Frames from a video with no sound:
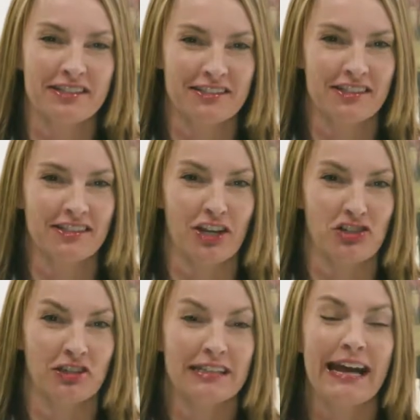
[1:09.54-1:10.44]
this
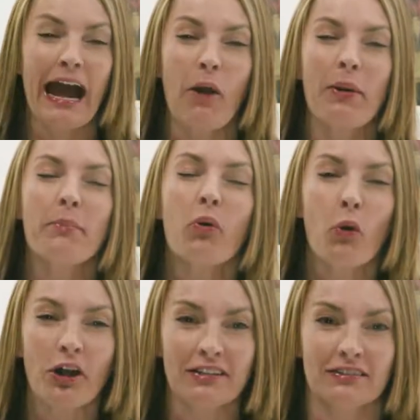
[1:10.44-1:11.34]
discussion is how
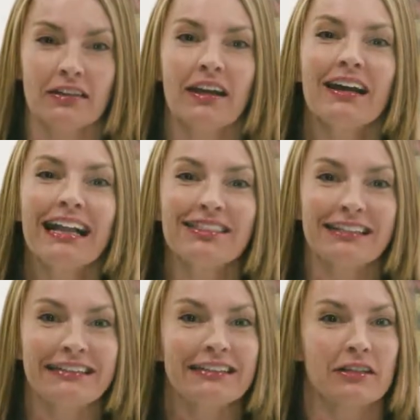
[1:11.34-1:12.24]
important
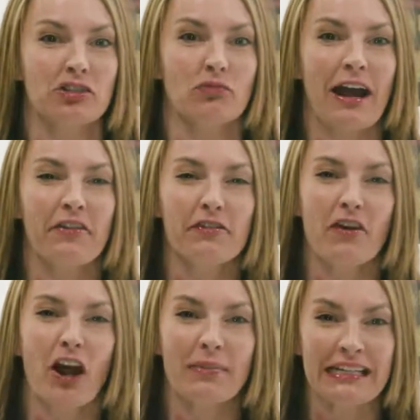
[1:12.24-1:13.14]
cleanliness around the
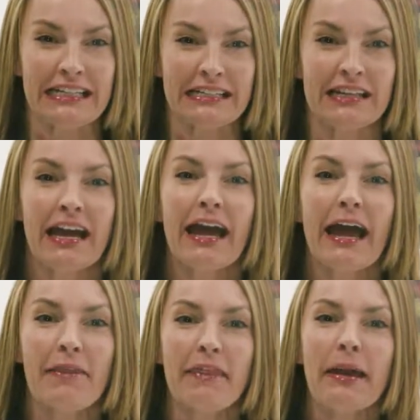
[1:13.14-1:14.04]
farm is,
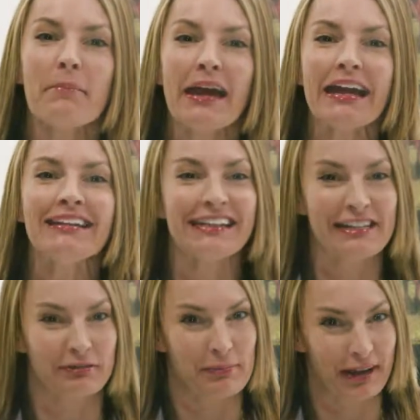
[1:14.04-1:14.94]
and they may need
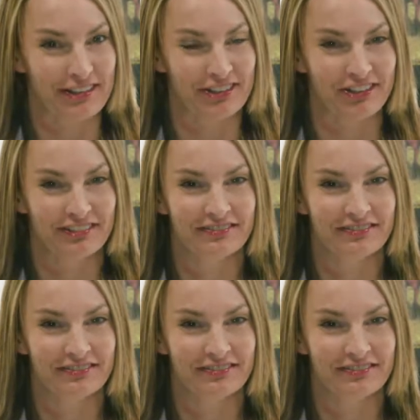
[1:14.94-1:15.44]
a reminder.